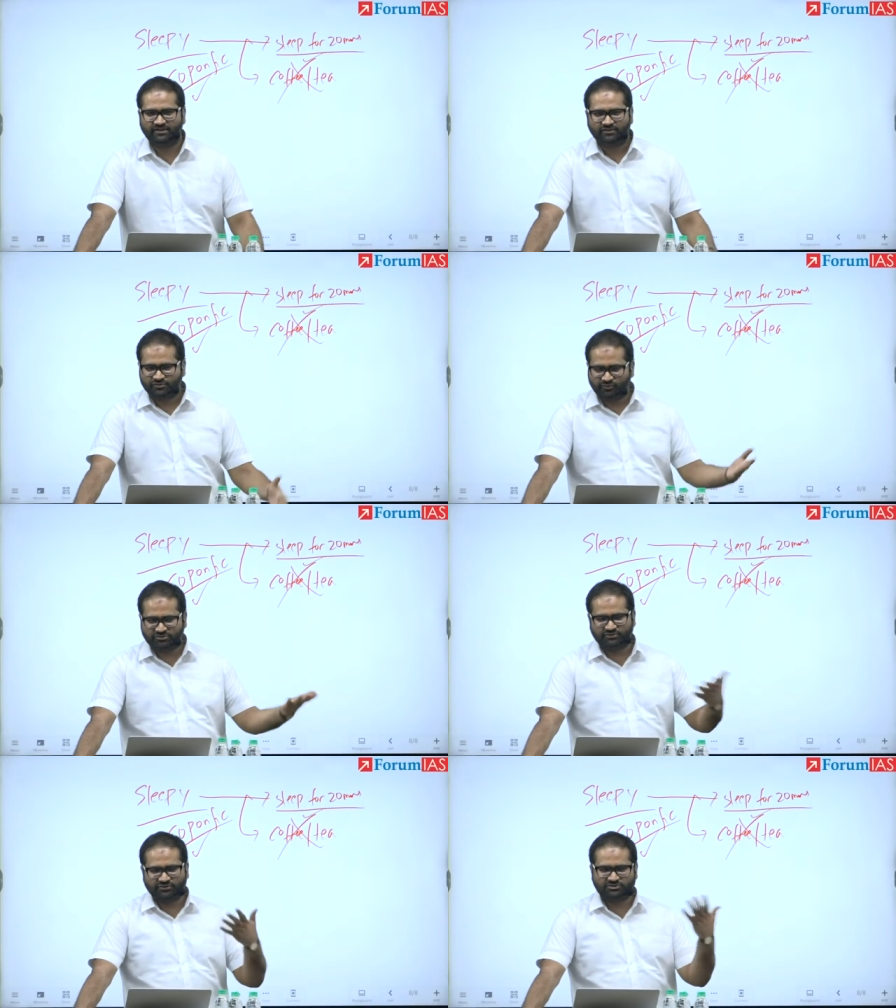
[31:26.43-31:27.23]
So most
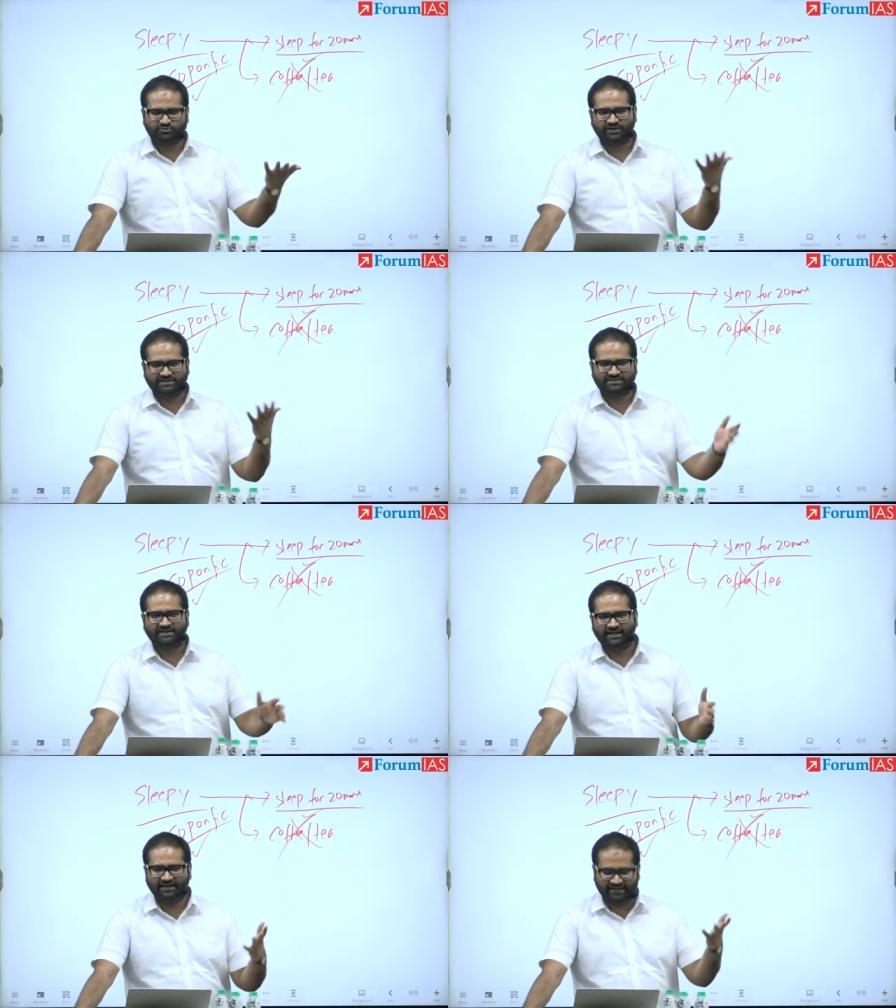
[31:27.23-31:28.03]
of the students in
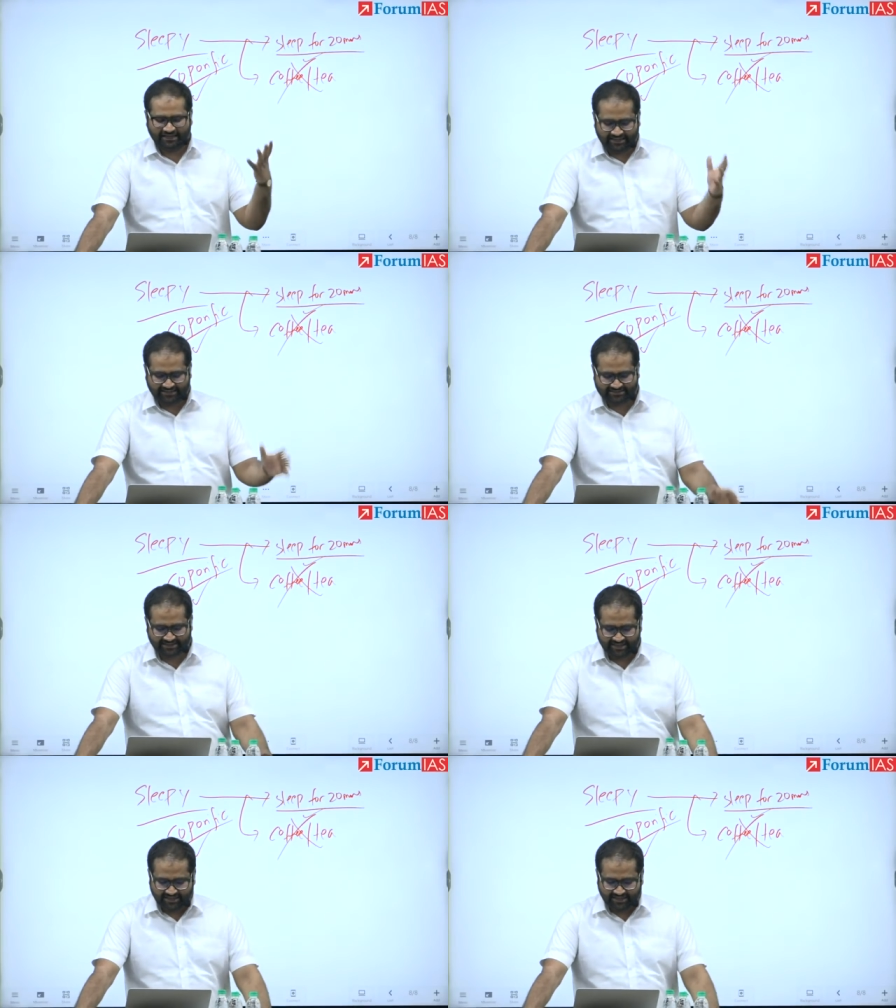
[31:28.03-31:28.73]
Delhi, Delhi it's,